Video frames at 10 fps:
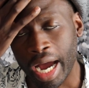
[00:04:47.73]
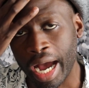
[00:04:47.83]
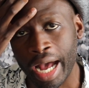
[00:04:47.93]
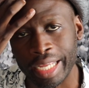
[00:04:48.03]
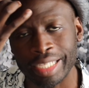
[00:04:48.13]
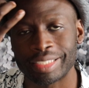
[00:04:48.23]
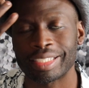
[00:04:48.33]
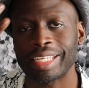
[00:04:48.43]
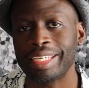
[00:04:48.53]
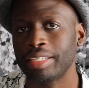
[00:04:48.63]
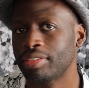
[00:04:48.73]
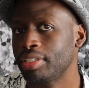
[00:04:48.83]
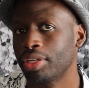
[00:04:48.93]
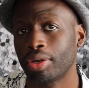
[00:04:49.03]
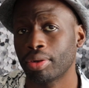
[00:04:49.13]
Uh, it's
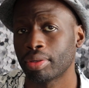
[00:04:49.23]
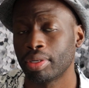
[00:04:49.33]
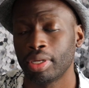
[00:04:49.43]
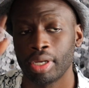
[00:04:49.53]
easier,